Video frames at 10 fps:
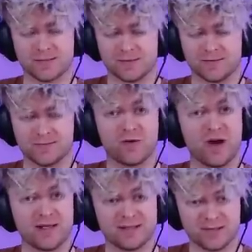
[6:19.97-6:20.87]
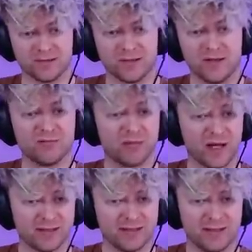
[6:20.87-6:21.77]
move. Credit to you.
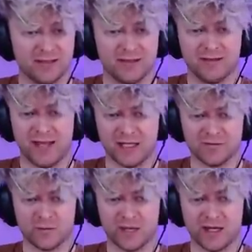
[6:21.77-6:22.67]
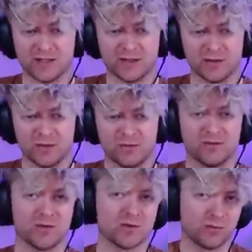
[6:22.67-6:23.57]
But h four, h two,
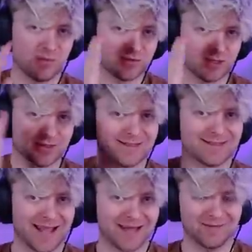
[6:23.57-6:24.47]
those are moves on the side